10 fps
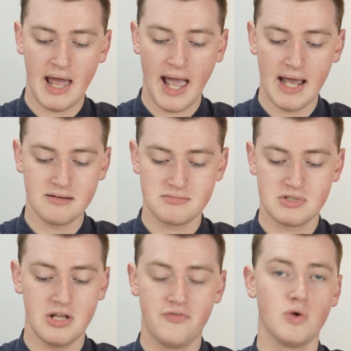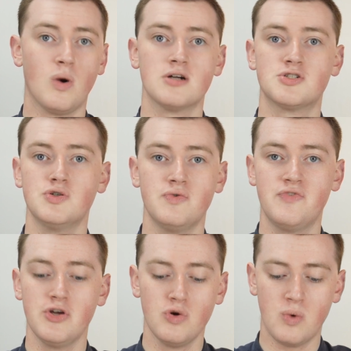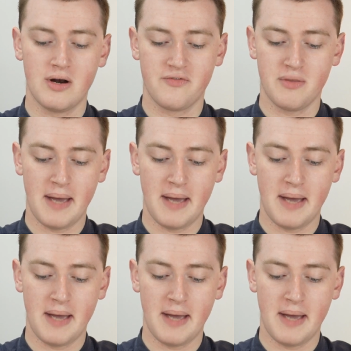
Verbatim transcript: And if you want to view one of the